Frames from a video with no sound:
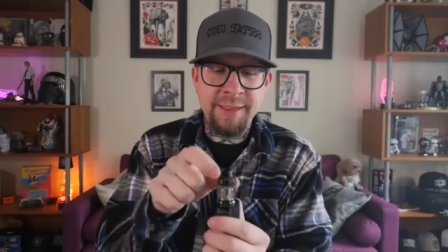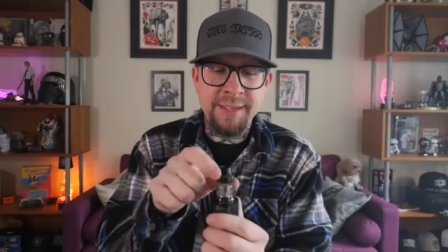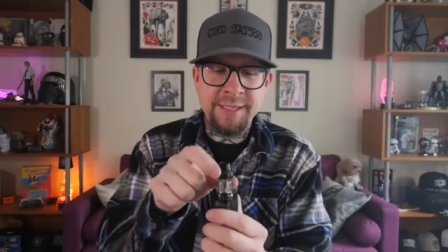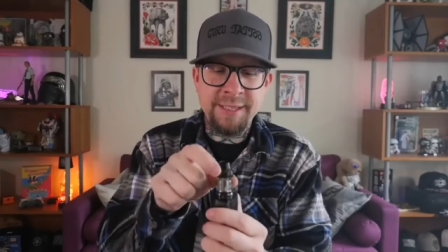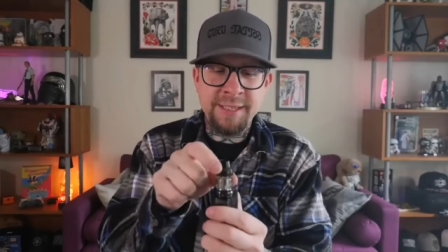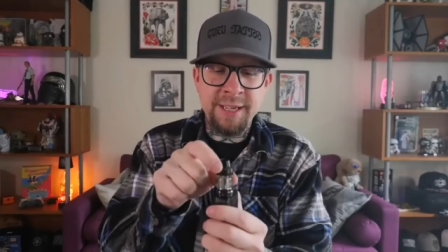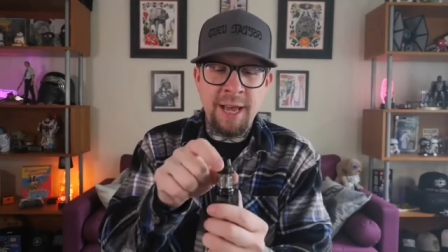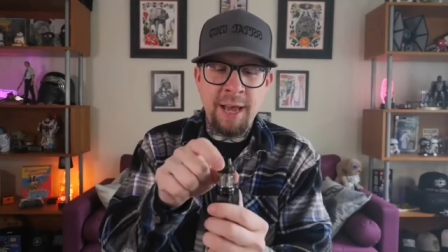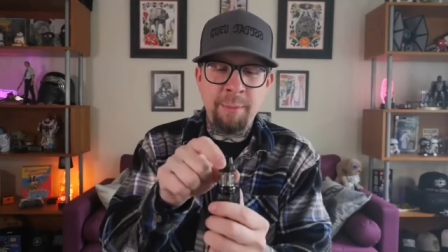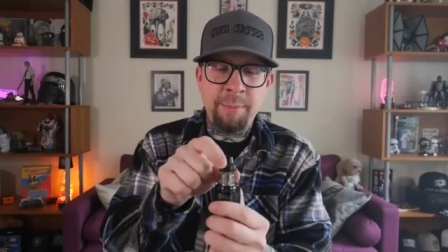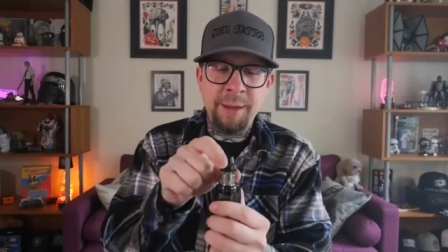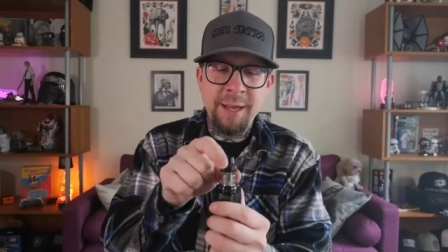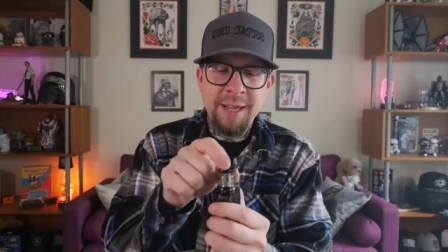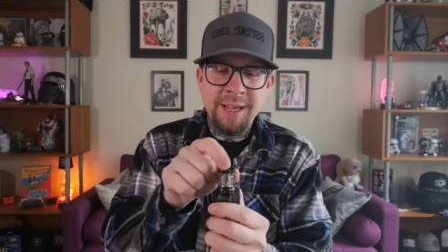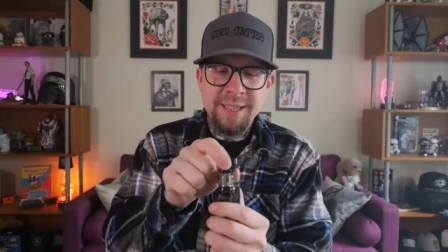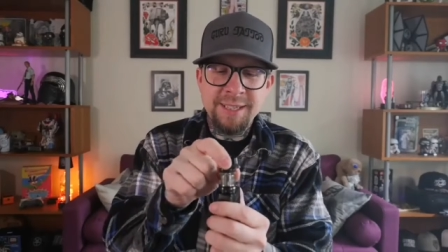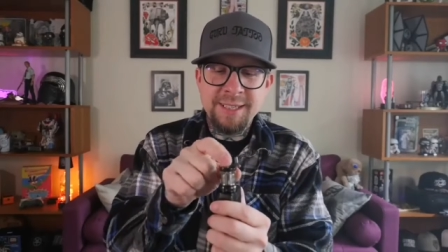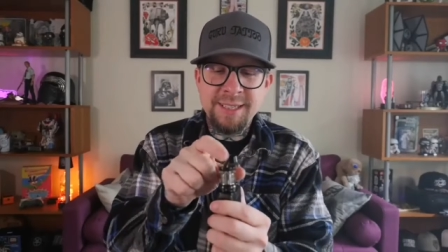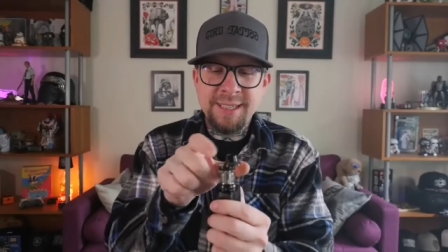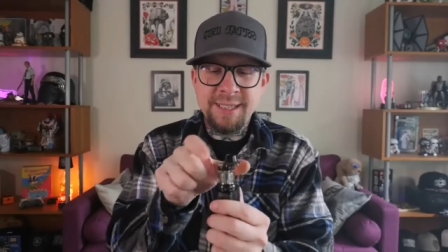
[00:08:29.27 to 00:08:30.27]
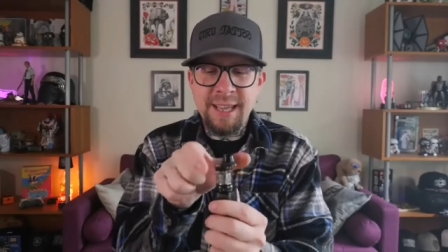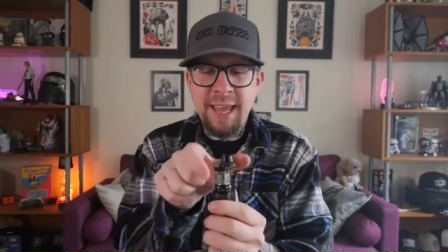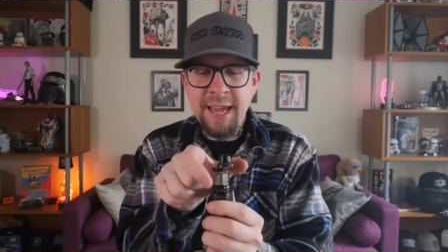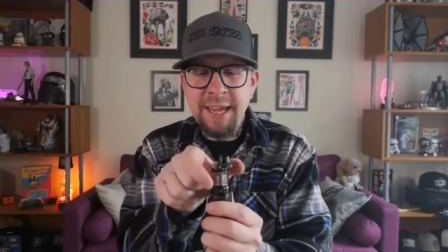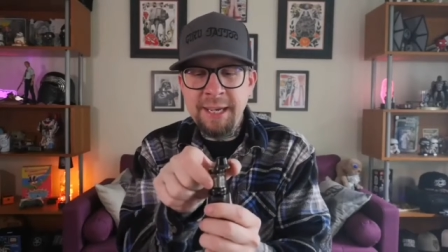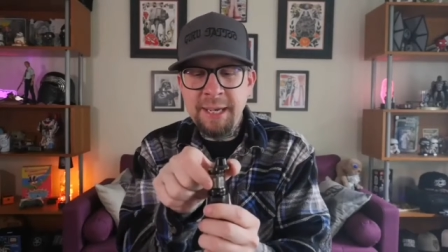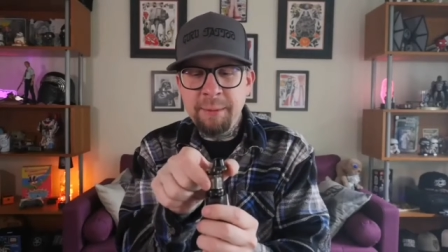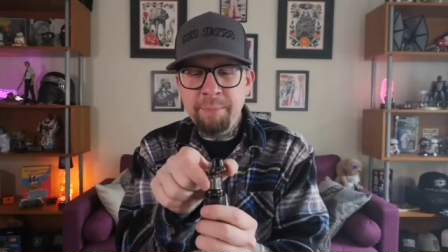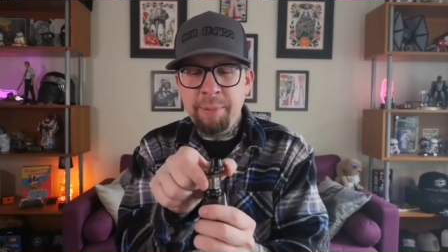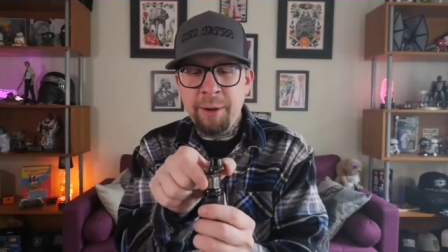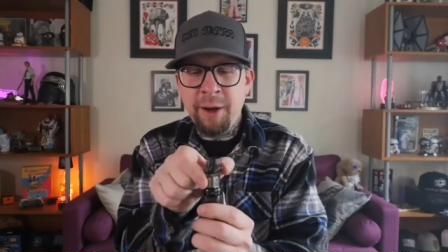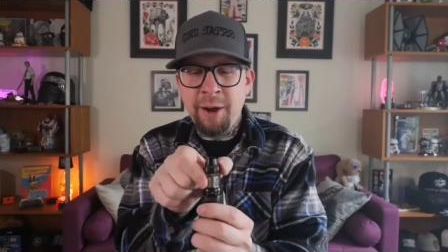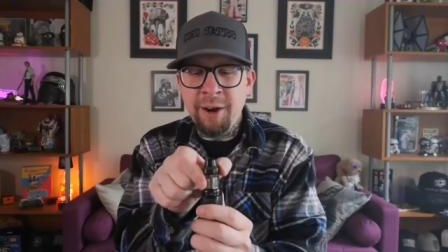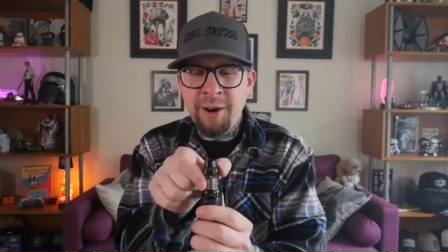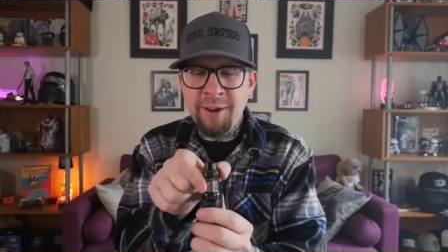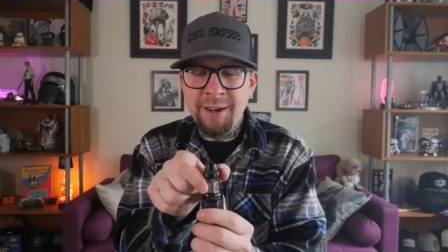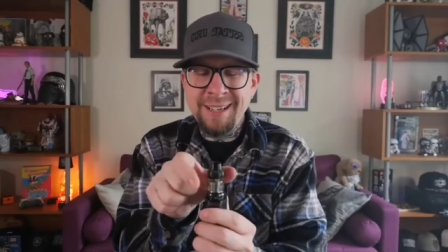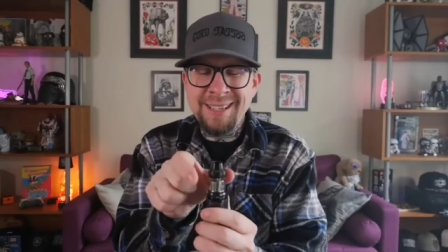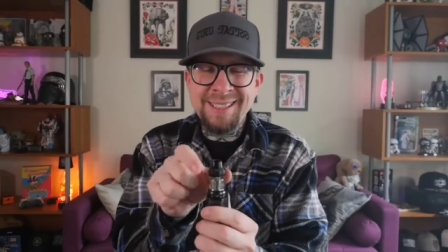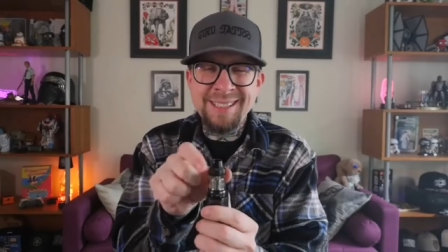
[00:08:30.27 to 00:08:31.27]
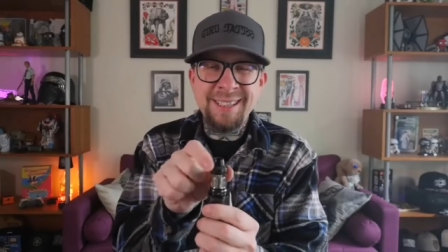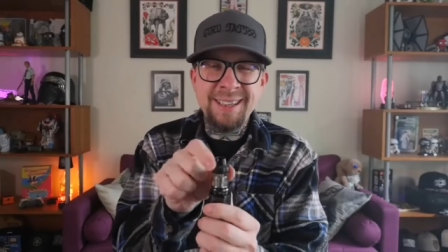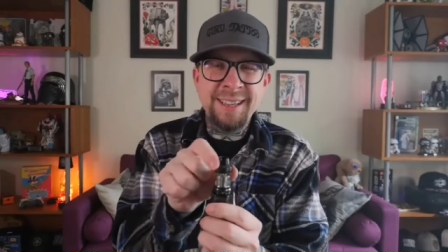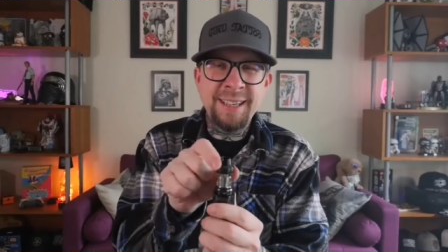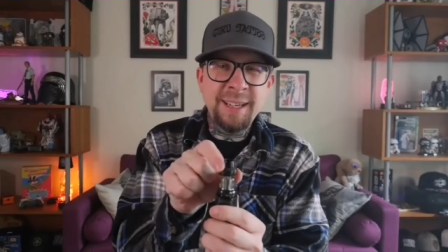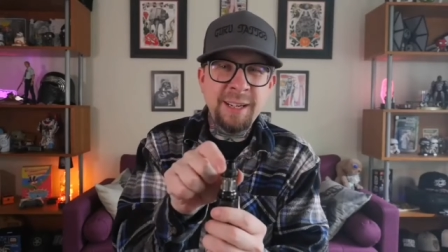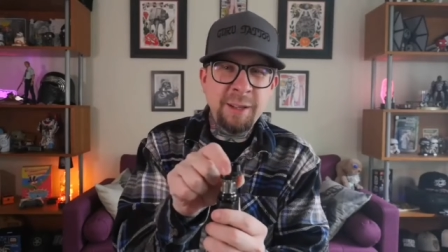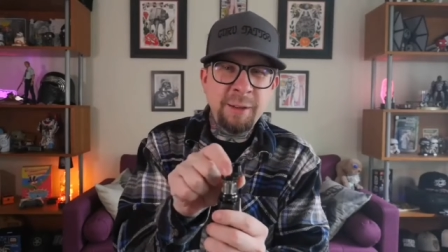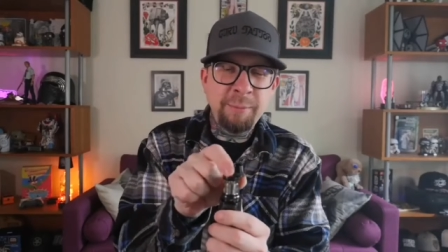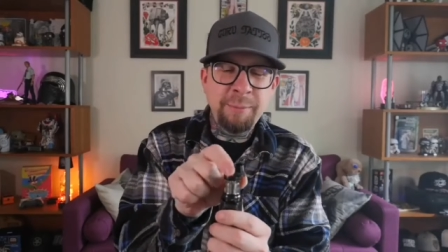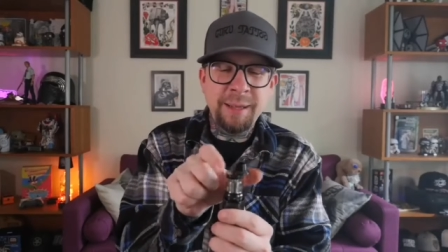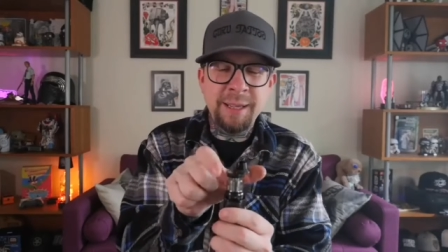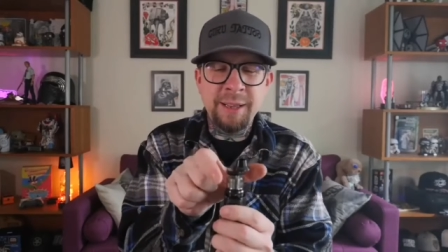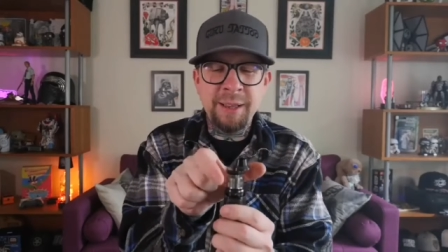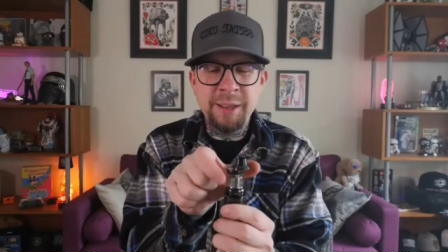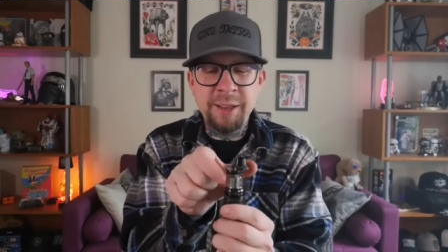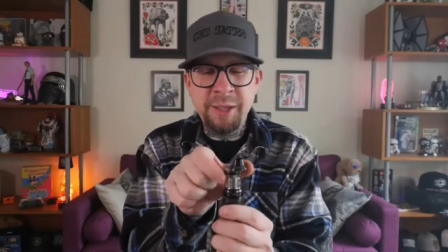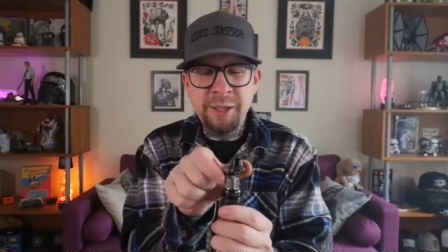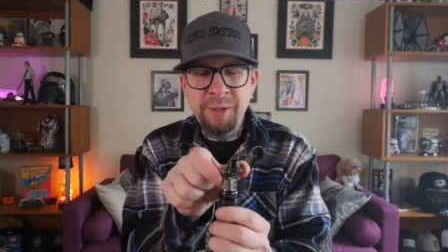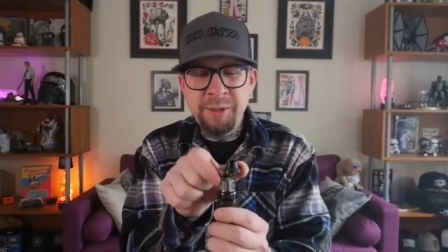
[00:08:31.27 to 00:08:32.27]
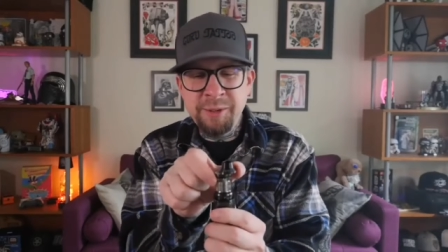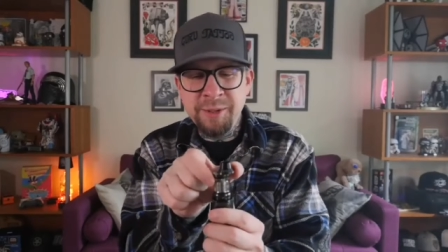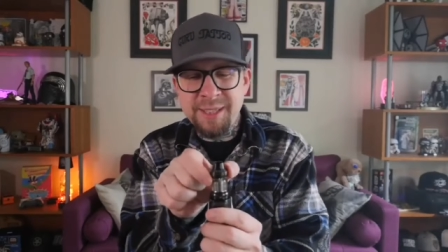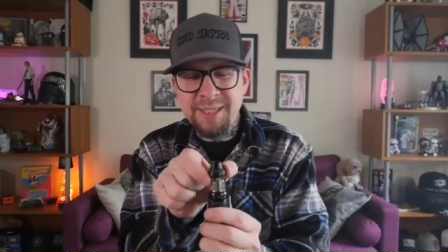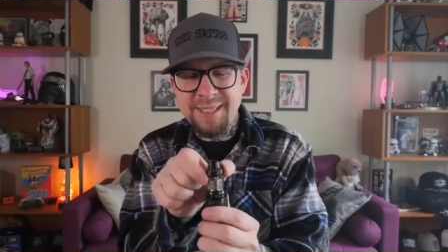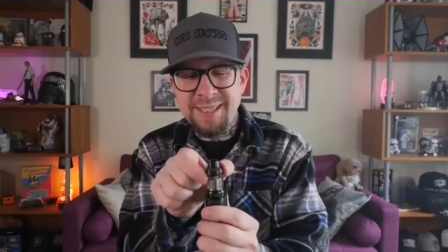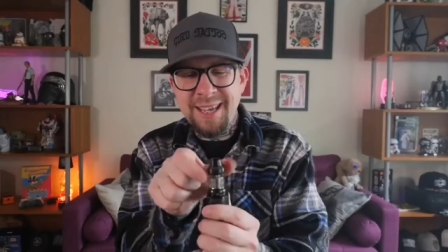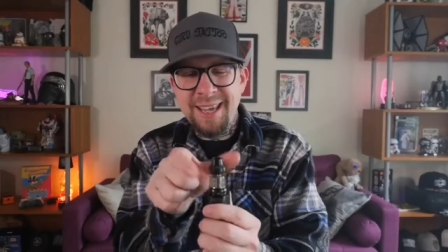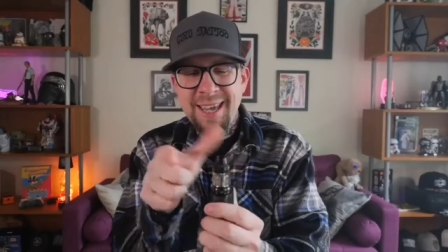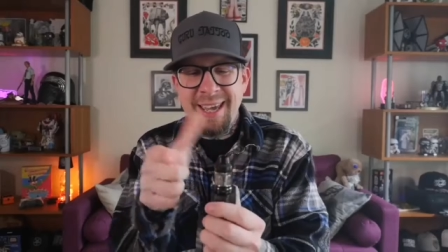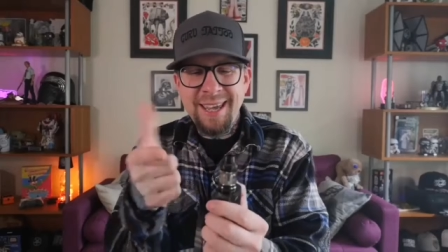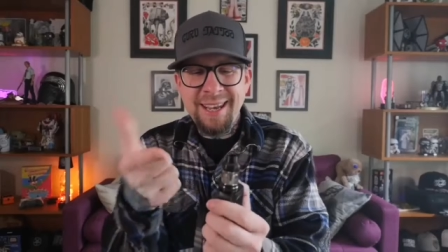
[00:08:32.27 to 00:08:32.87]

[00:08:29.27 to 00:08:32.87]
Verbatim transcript: This top slidey part is a little bit loose